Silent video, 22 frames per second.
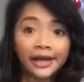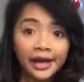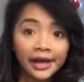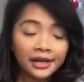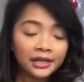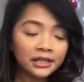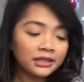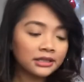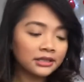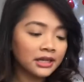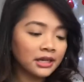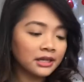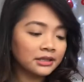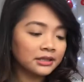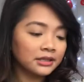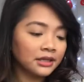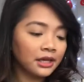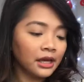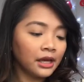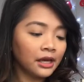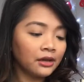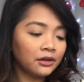And it
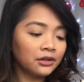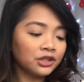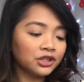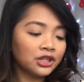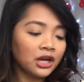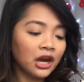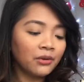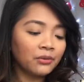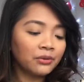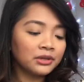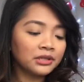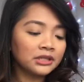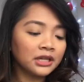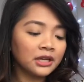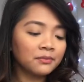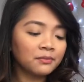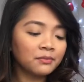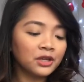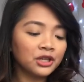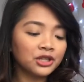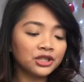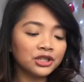says here, showers
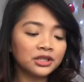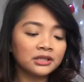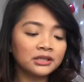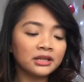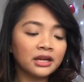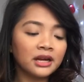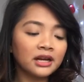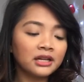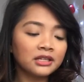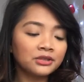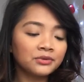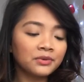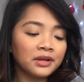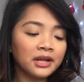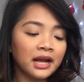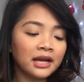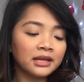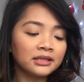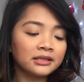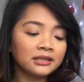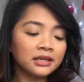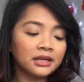can be just as
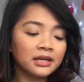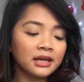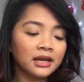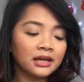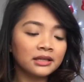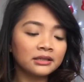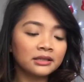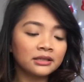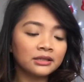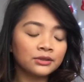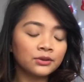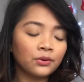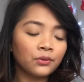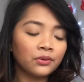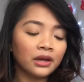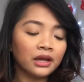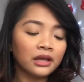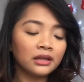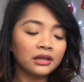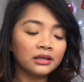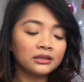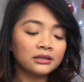relaxing as a
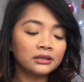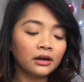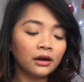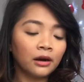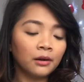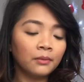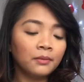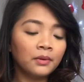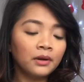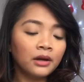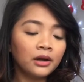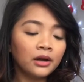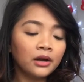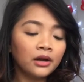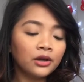soak in the tub.